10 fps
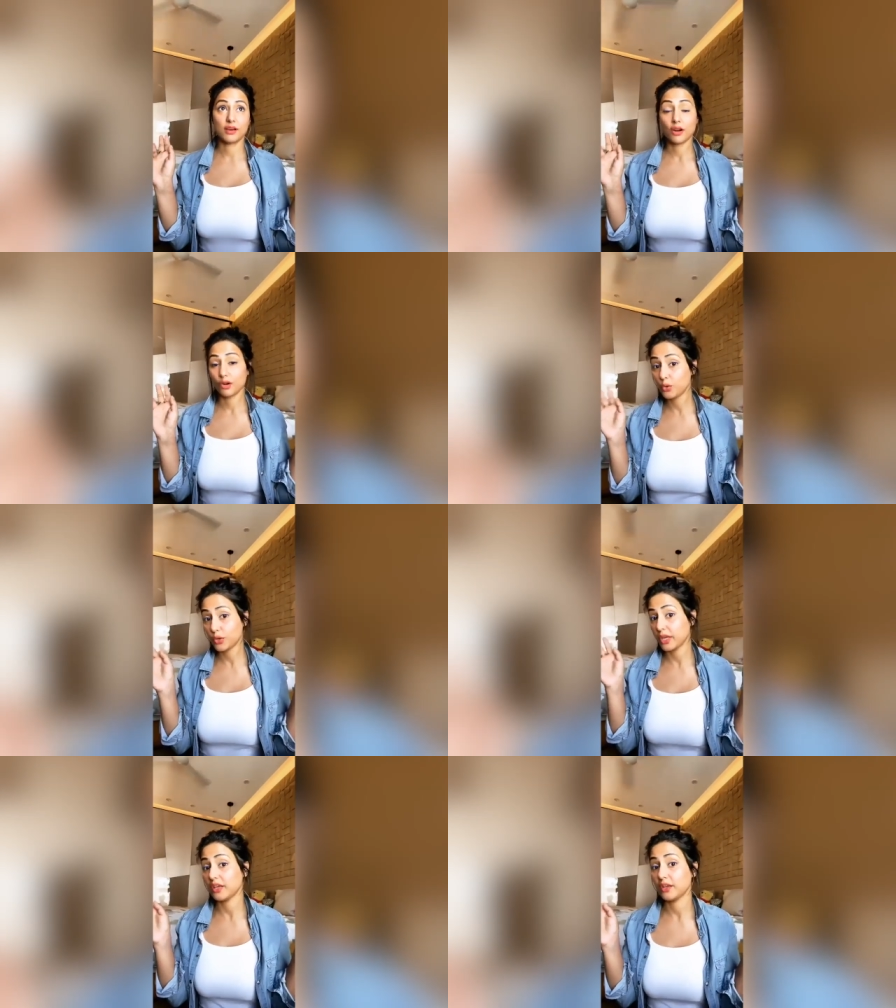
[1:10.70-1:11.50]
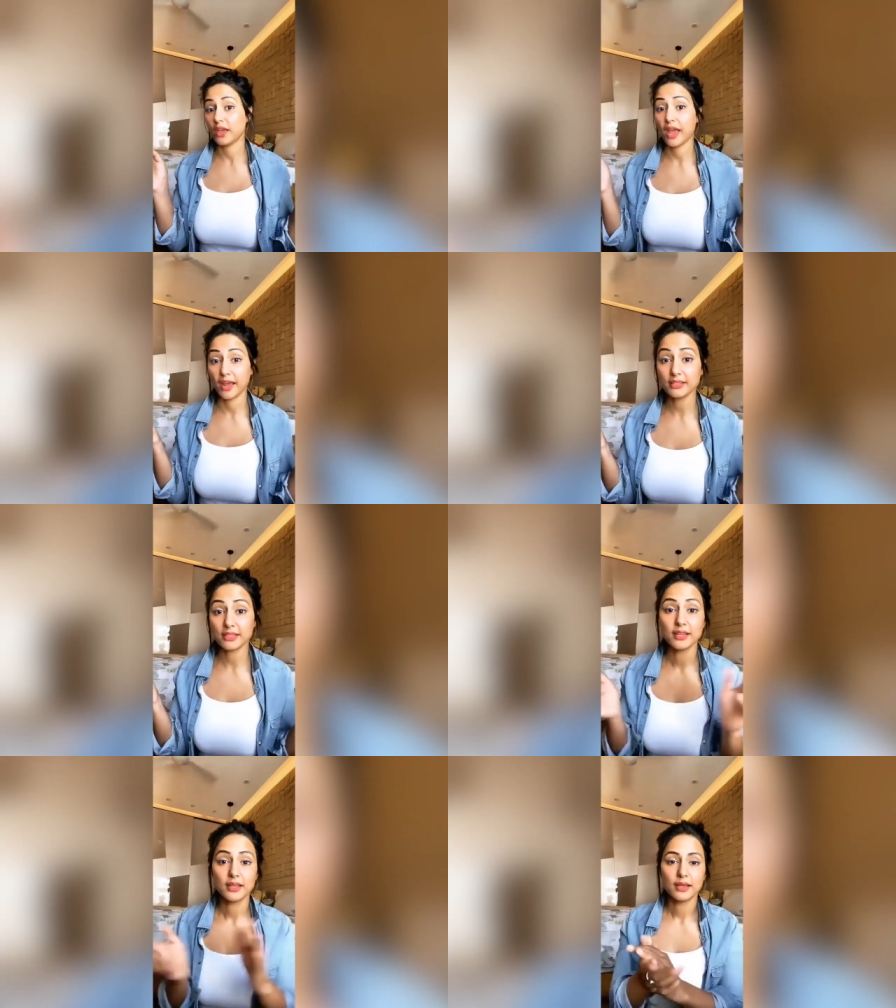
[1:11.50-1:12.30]
are looking
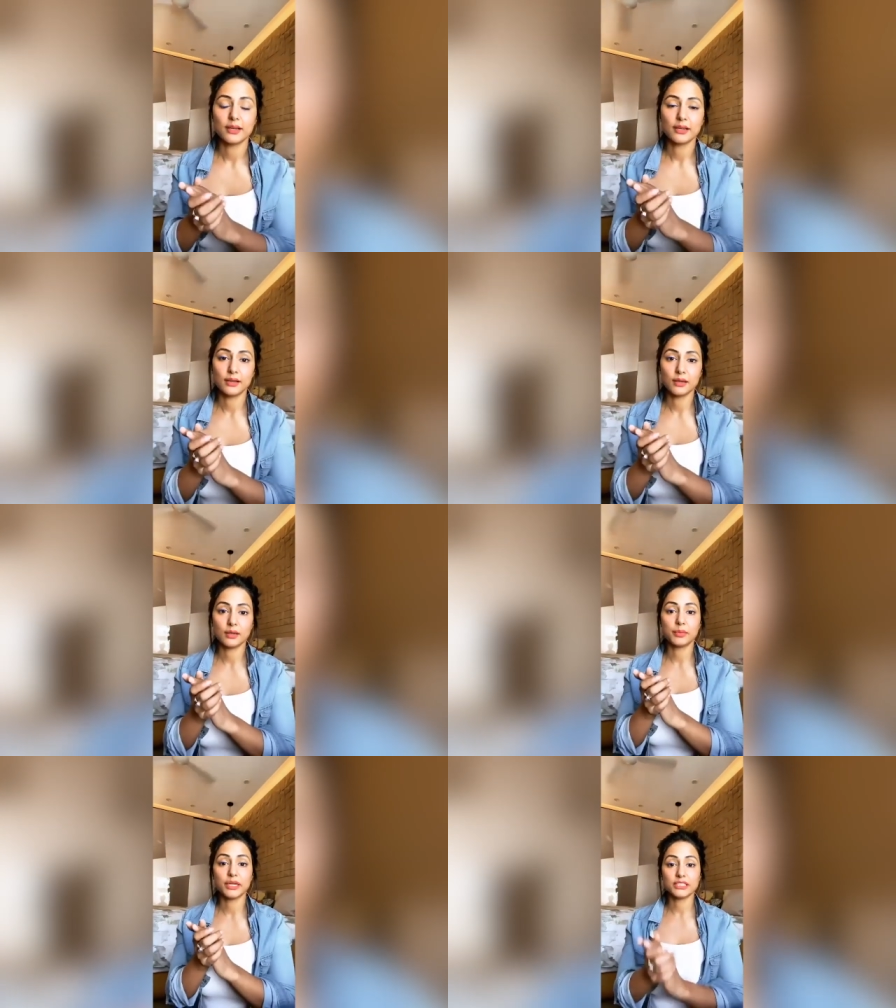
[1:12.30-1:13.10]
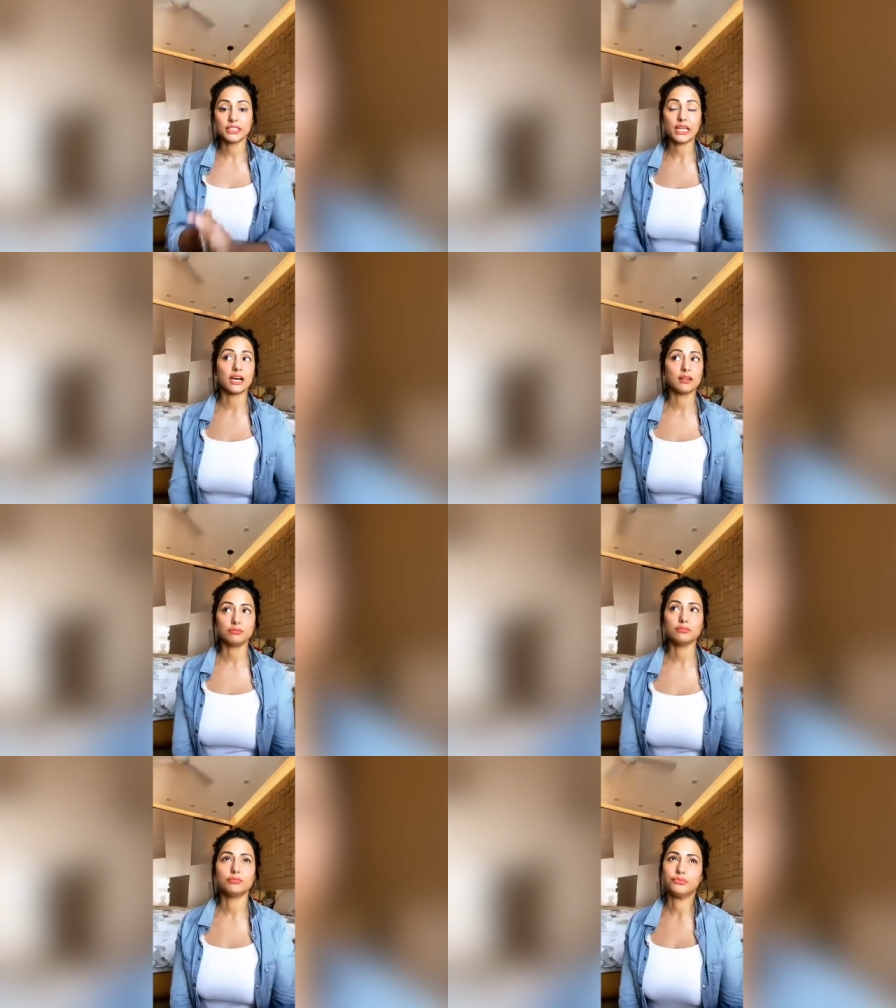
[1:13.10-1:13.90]
at. But yeah,
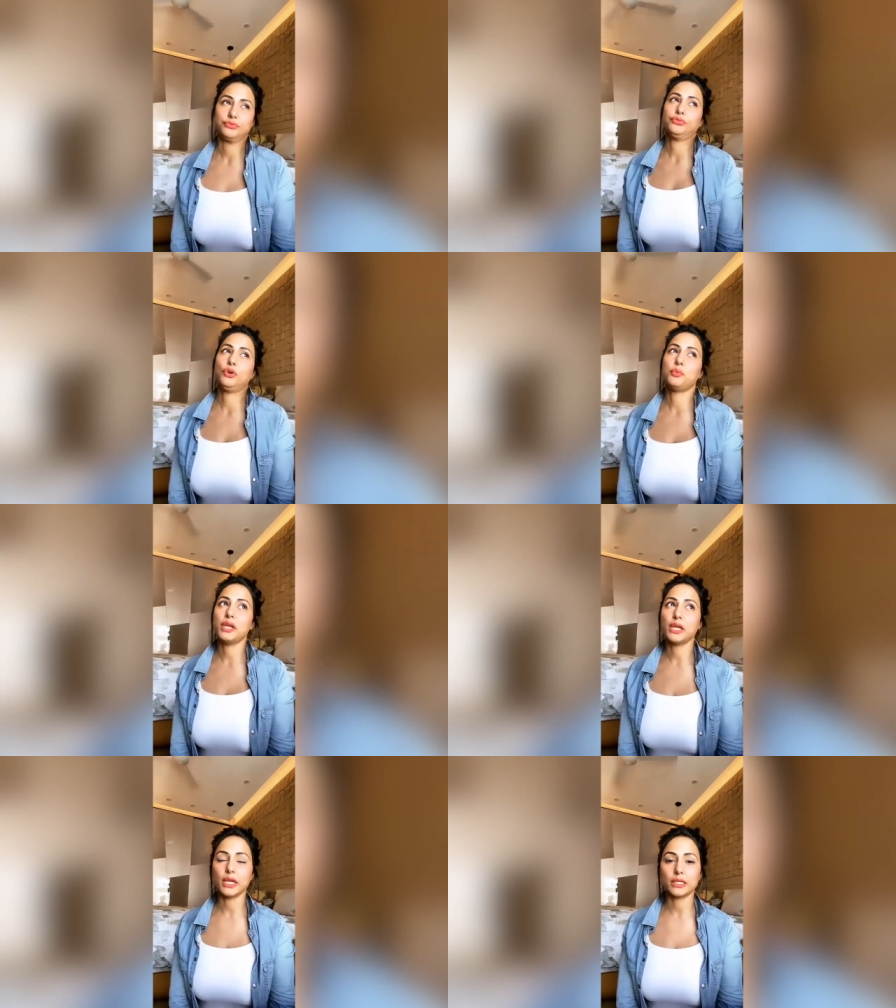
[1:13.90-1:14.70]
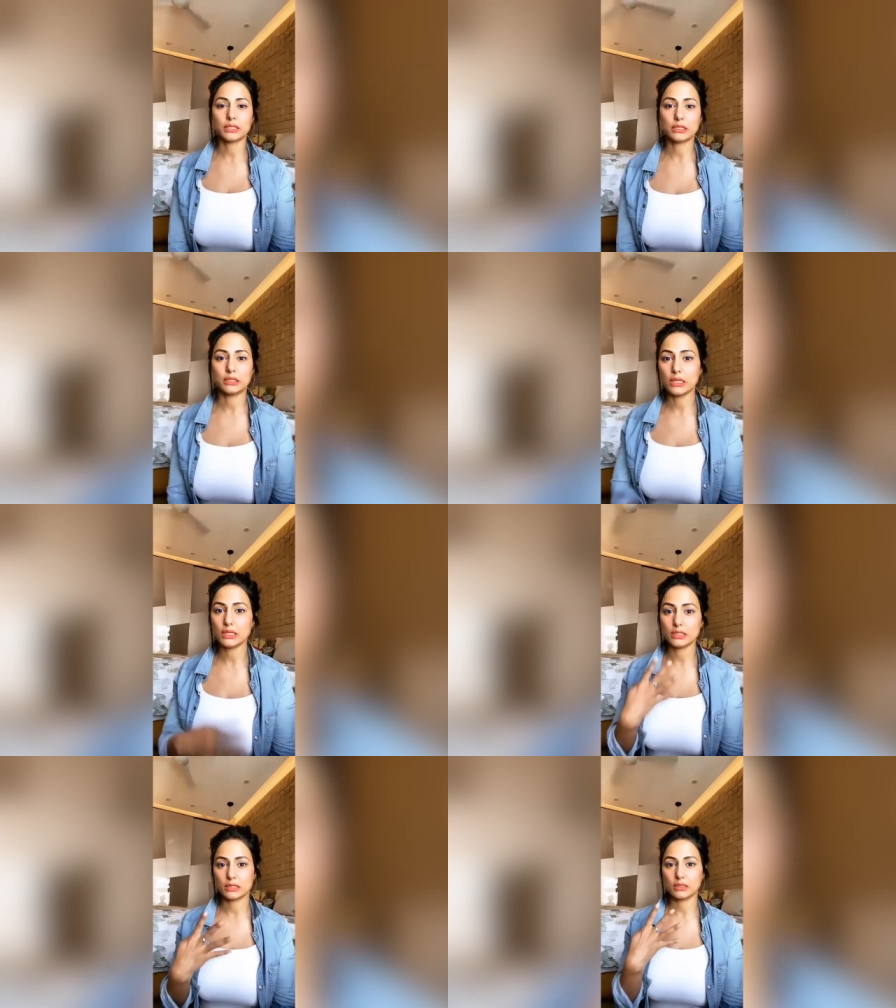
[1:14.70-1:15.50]
for me, it's
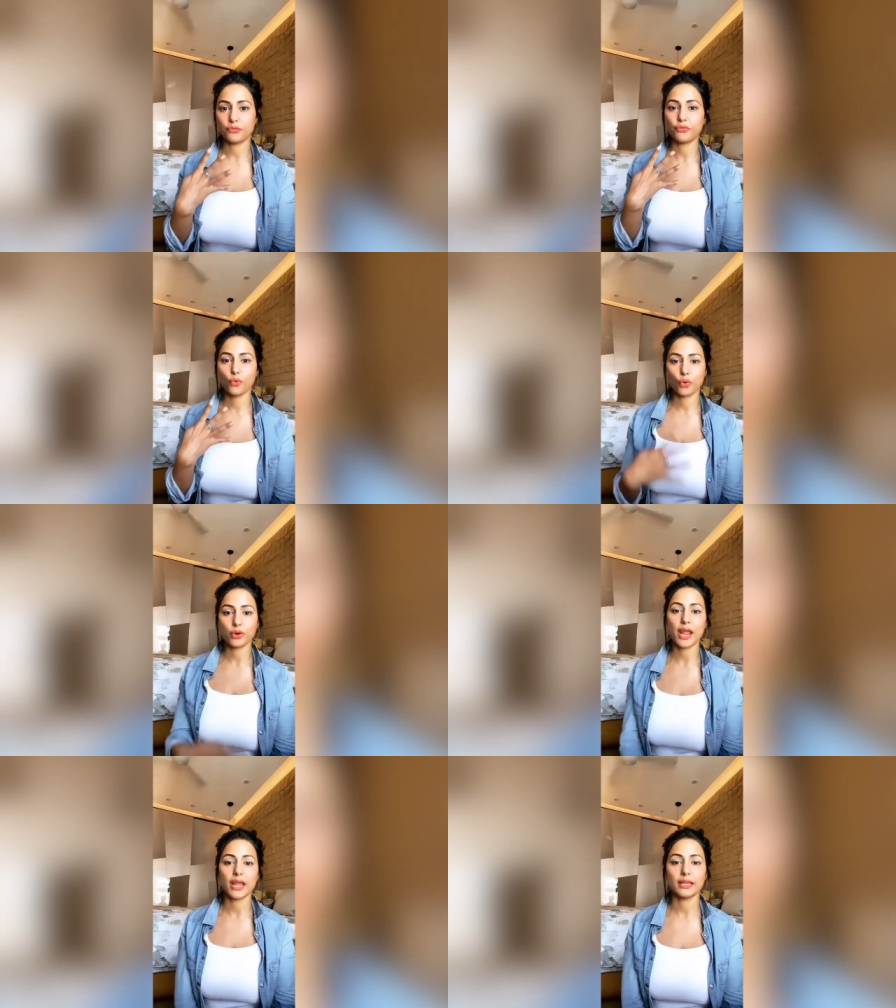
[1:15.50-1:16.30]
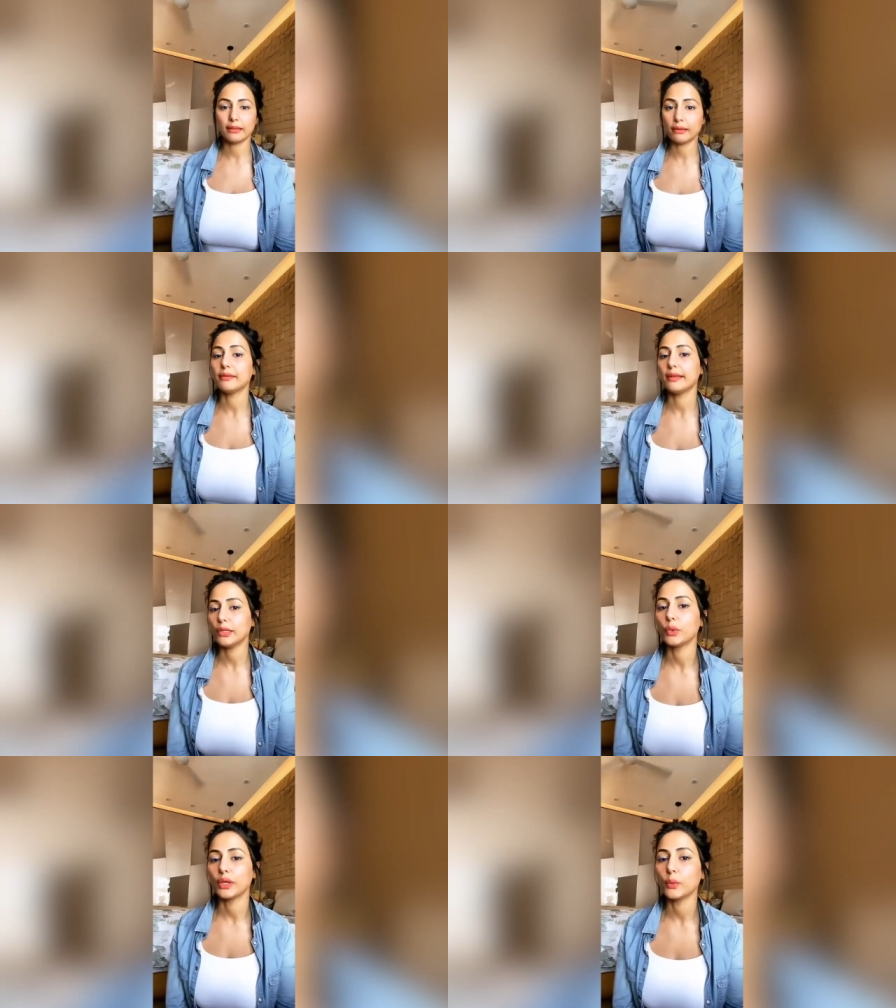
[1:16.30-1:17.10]
these four and they're
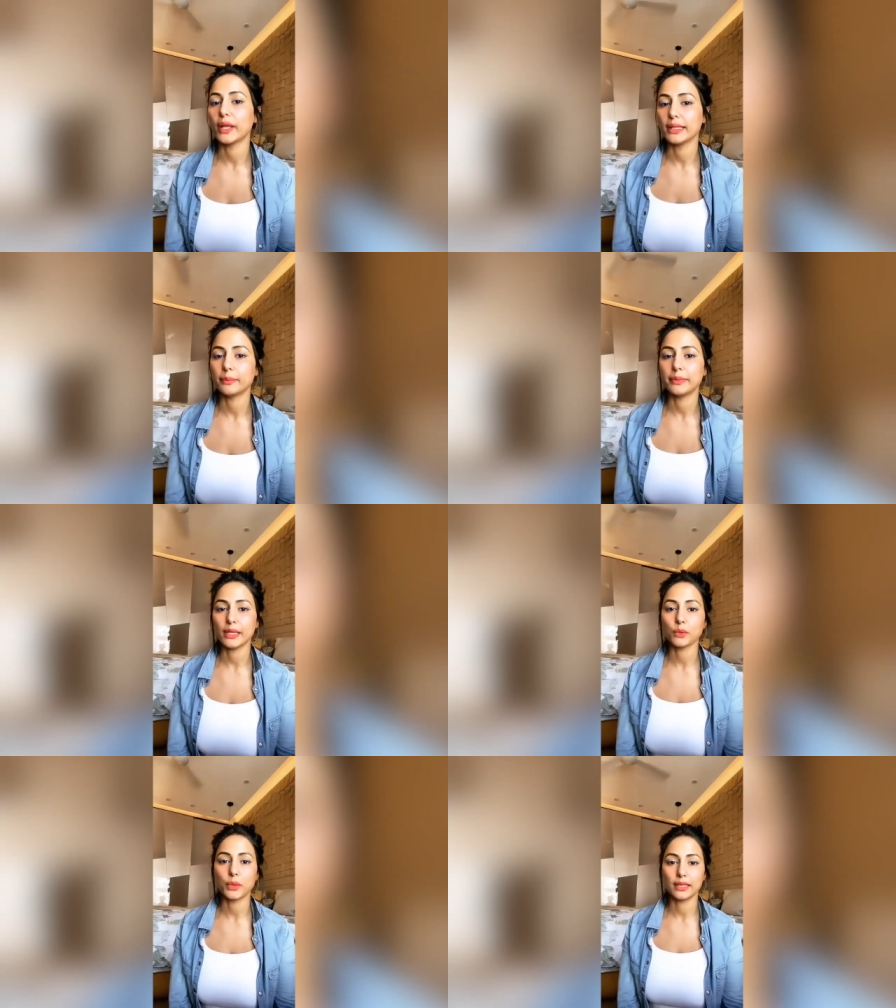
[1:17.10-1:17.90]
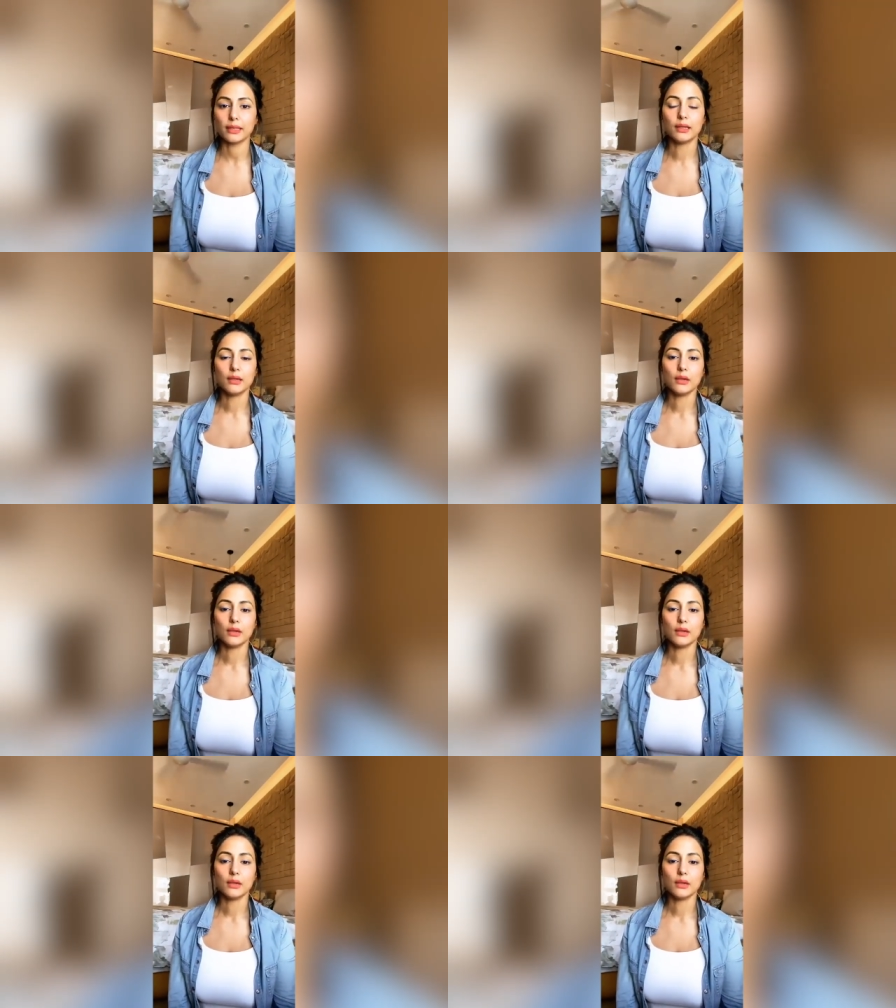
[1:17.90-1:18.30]
really doing well. They're playing well.